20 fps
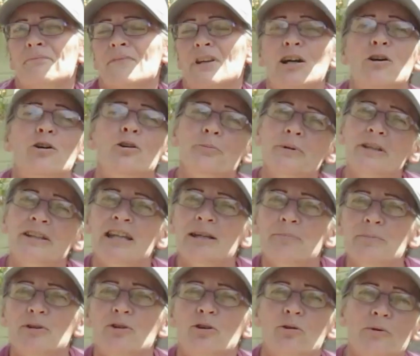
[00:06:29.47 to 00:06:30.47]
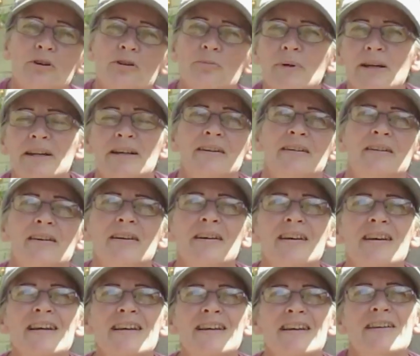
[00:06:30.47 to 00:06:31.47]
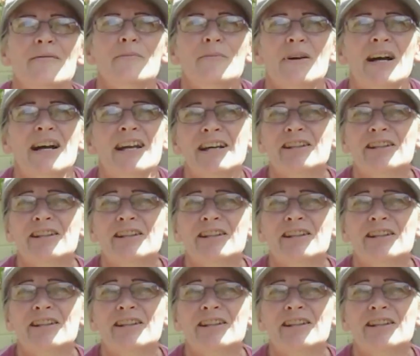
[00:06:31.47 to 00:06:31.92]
hope you're keeping up with me. I